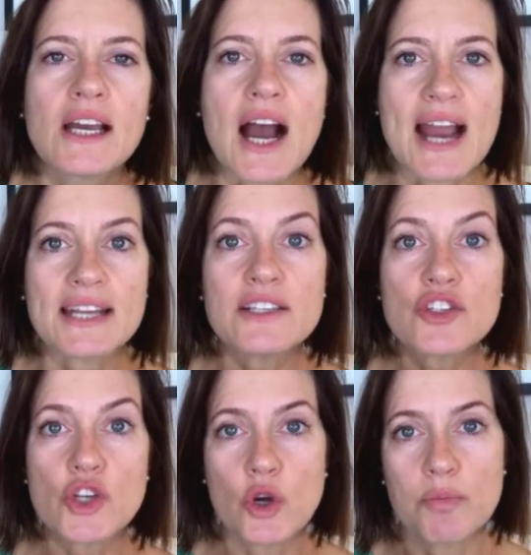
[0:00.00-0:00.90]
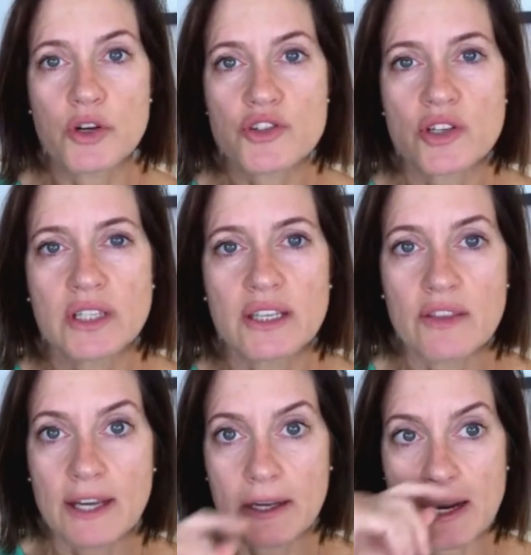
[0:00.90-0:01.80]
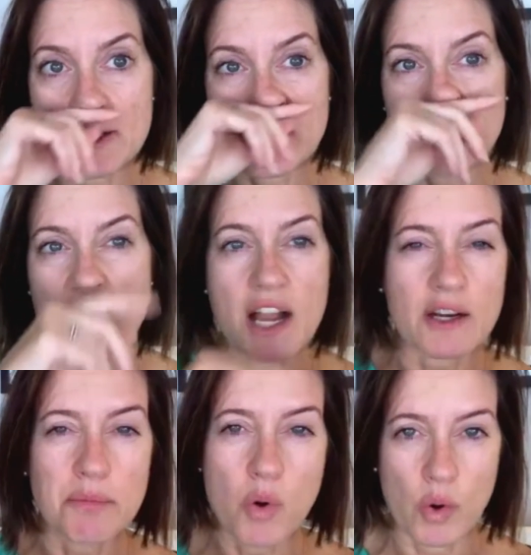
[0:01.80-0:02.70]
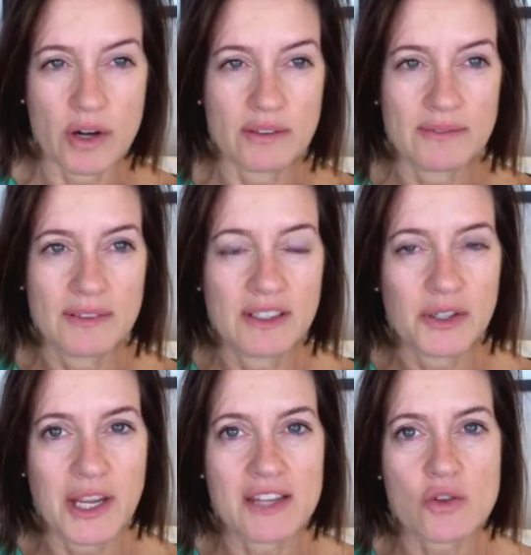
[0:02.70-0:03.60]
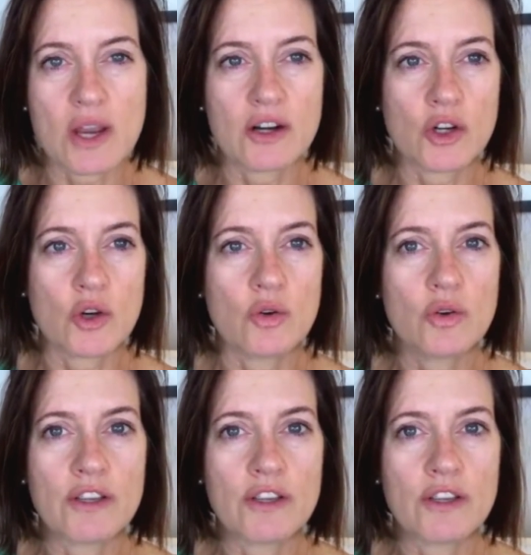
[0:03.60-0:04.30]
I didn't know personally that I should have gotten a port. Okay, so I don't know